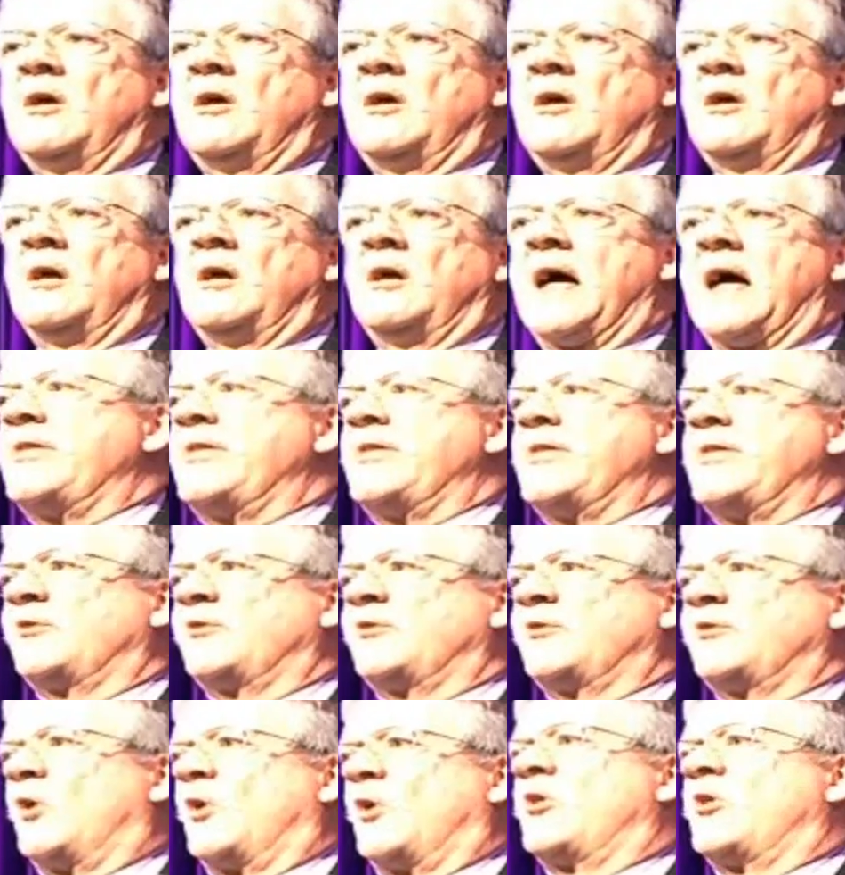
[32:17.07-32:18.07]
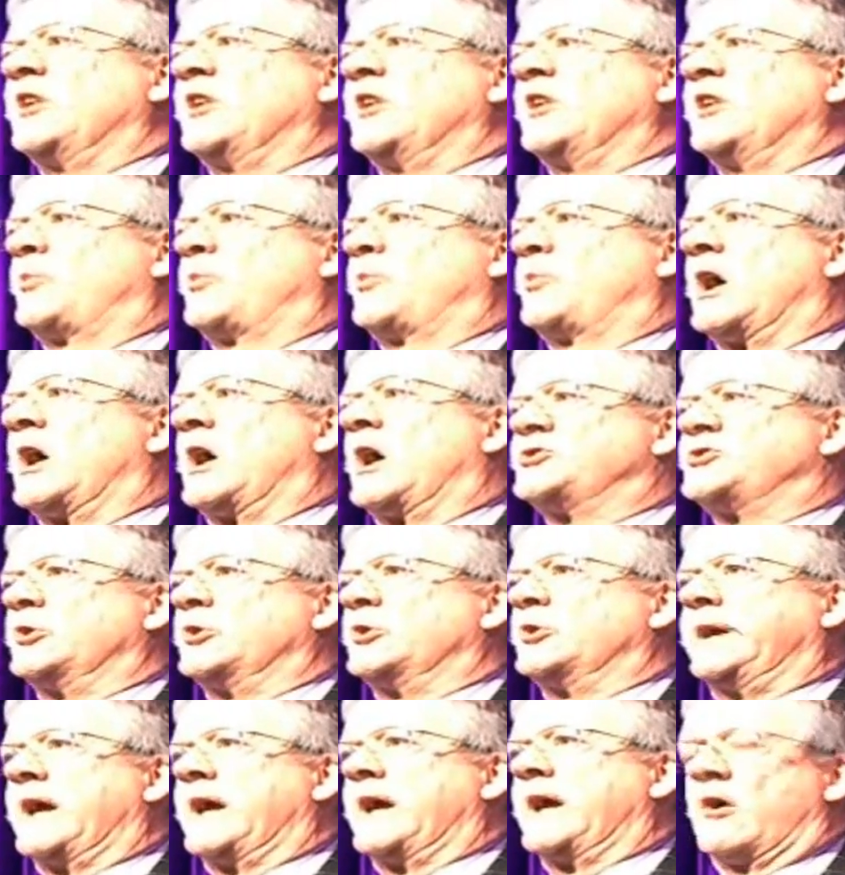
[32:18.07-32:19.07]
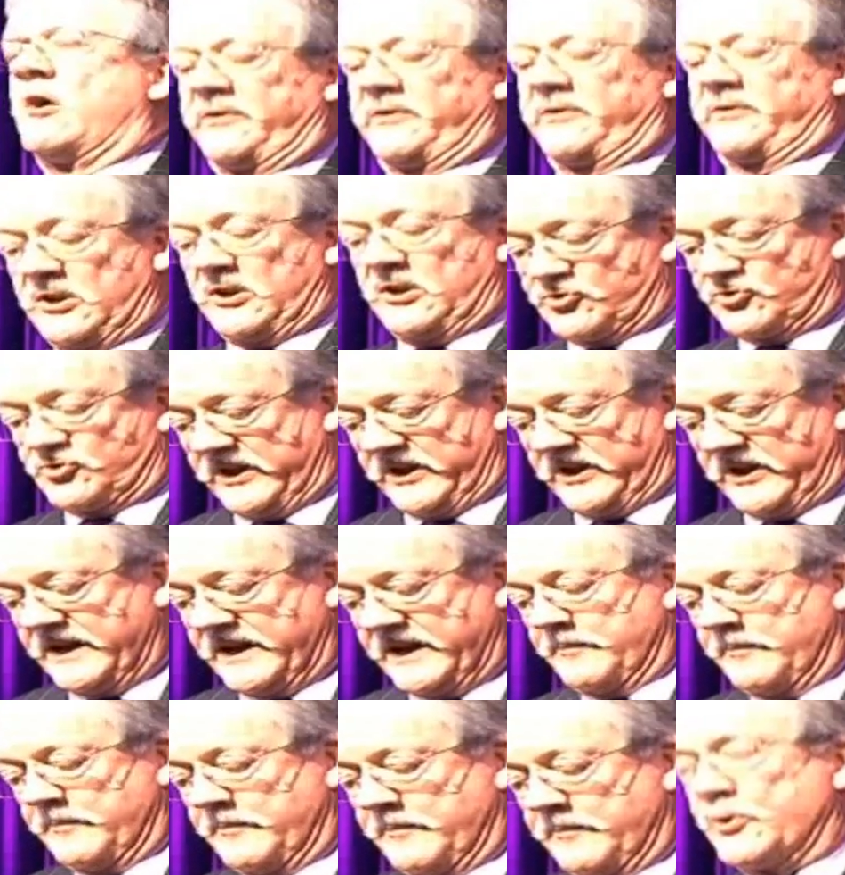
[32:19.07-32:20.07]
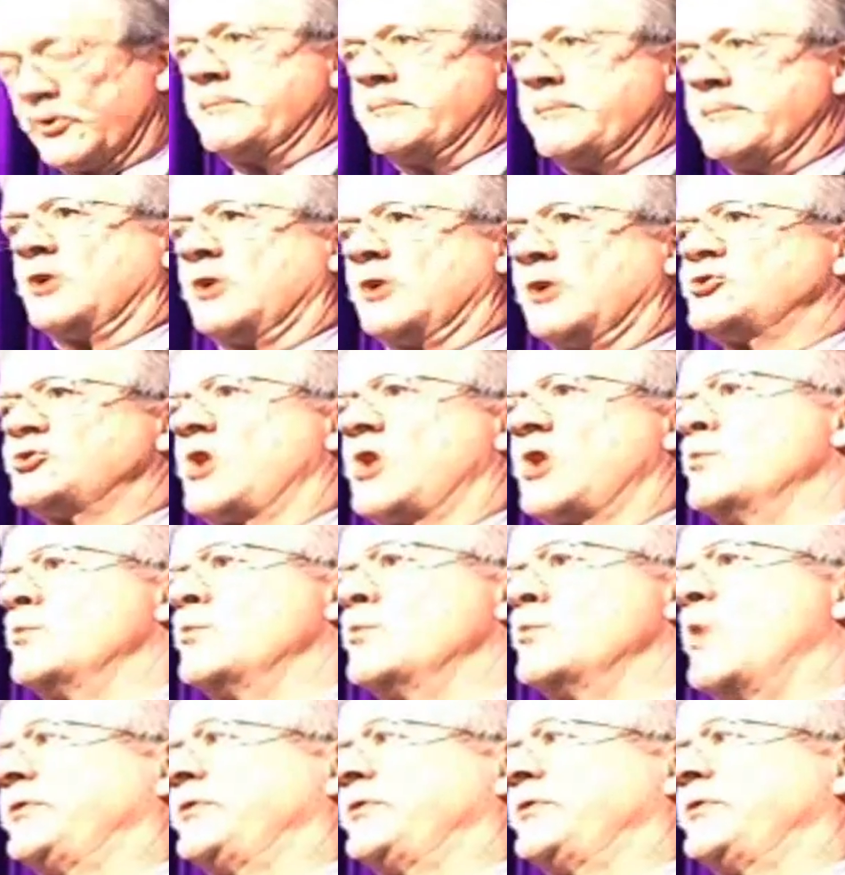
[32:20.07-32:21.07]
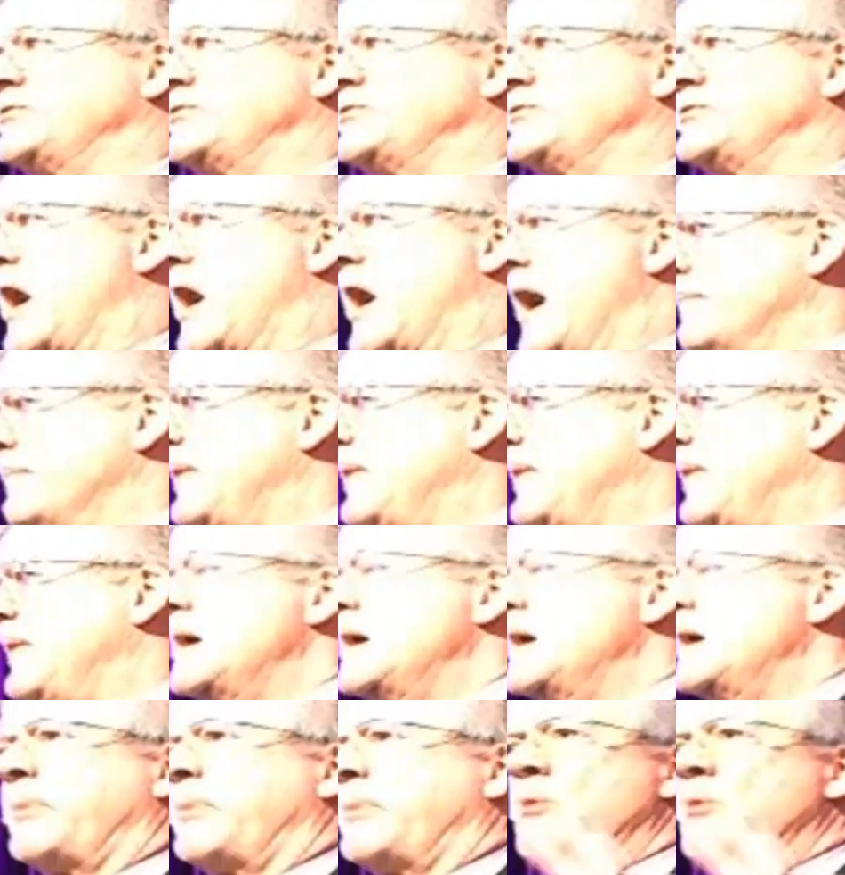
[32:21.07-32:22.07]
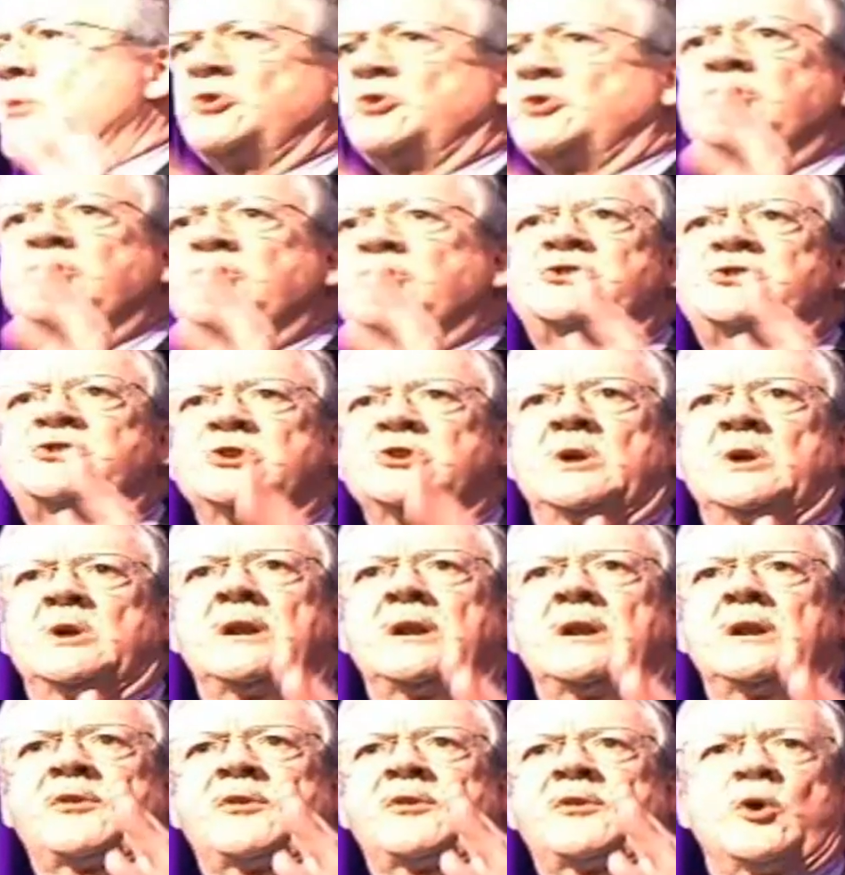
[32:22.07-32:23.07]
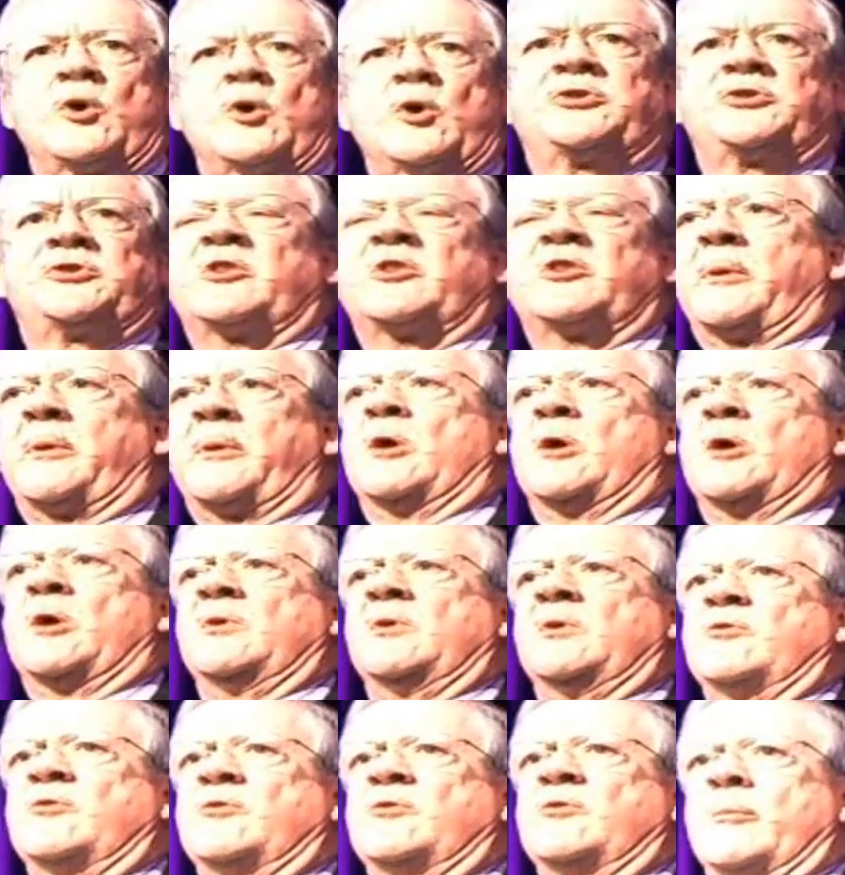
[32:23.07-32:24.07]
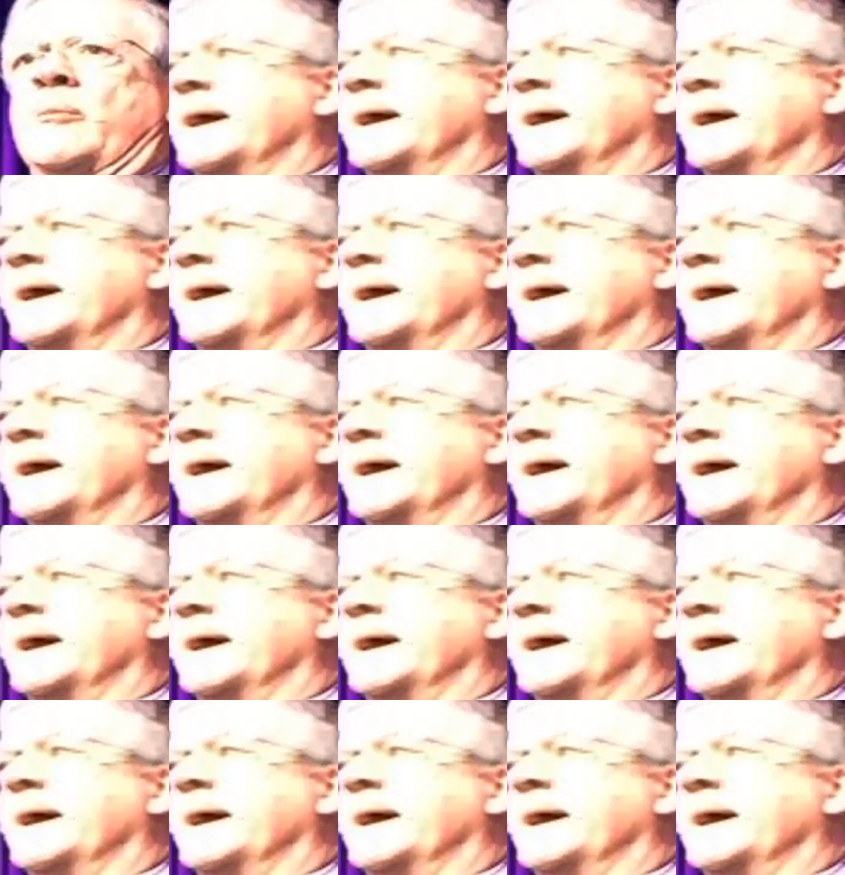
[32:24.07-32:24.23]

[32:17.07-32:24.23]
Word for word: and therefore the things we are doing are essentially pretty much a waste of time. But I want you to do a little thought experiment for me.